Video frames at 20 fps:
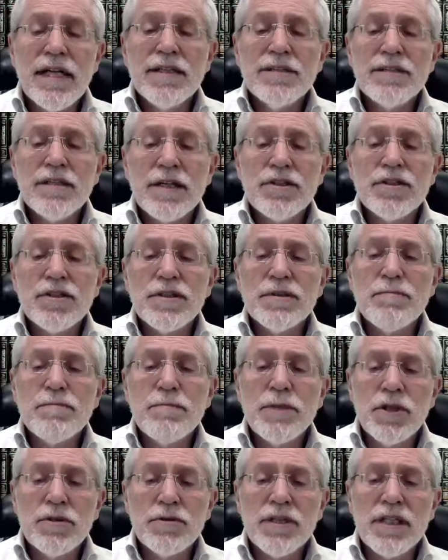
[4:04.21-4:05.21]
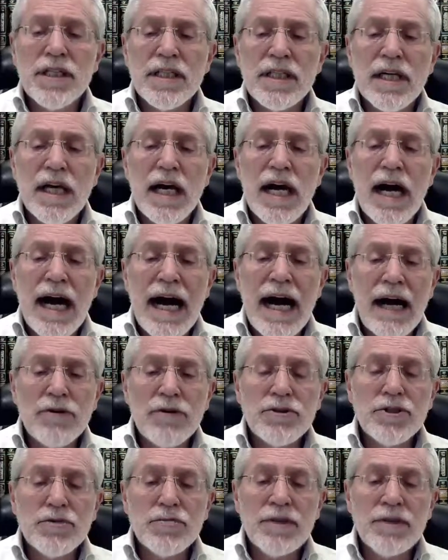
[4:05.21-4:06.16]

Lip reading: such as building a house